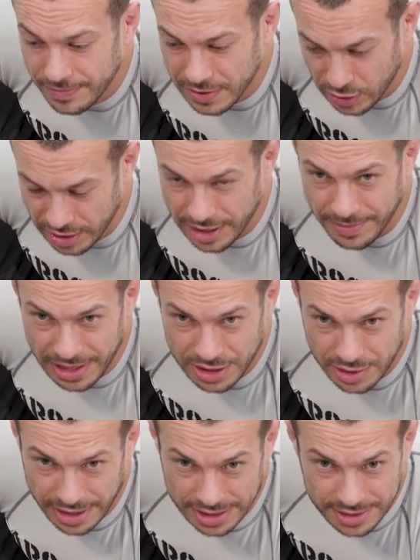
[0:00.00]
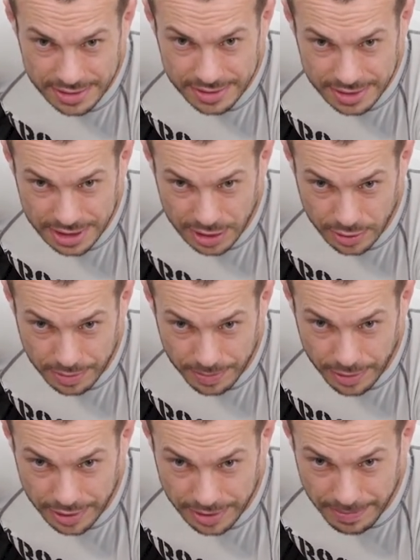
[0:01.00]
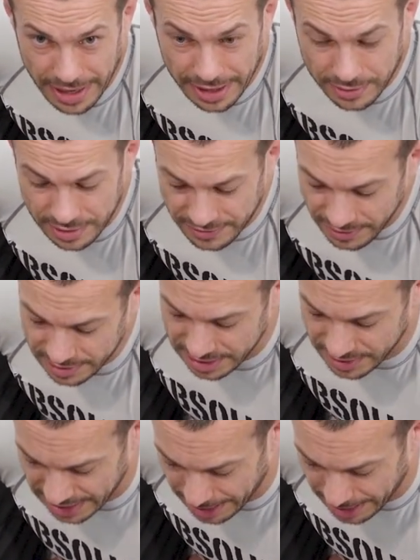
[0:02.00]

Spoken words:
so I need to make sure I tilt Brody backwards first. He was